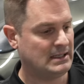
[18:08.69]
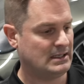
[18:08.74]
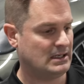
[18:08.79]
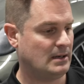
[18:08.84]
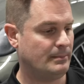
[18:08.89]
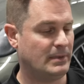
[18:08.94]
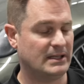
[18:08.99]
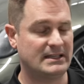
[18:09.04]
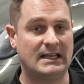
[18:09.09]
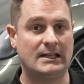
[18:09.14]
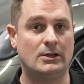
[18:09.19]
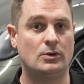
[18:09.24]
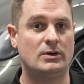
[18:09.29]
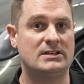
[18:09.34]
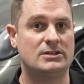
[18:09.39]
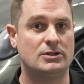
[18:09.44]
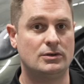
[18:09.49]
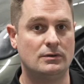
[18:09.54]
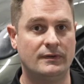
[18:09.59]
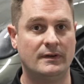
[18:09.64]
but
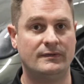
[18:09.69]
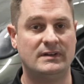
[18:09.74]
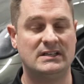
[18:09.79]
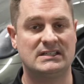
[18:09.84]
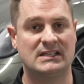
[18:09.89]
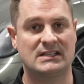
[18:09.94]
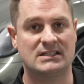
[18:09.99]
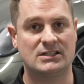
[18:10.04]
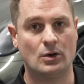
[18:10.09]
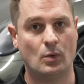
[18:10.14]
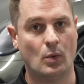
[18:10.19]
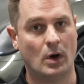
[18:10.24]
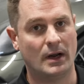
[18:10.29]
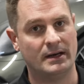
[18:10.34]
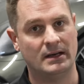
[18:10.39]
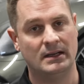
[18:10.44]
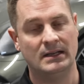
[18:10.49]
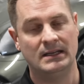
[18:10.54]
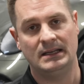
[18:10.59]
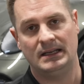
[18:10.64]
diluted
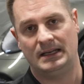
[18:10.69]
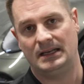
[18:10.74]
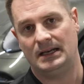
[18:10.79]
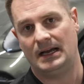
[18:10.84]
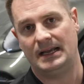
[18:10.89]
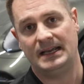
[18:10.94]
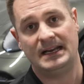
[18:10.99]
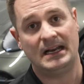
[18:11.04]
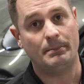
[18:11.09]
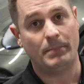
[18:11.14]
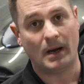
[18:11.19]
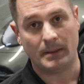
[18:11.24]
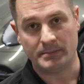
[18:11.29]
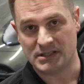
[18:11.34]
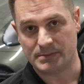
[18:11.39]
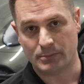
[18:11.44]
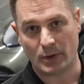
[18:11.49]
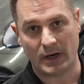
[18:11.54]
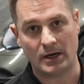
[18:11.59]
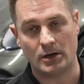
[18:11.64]
256:1 in a pump
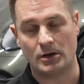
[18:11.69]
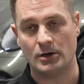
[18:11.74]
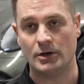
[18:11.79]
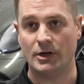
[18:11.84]
sprayer.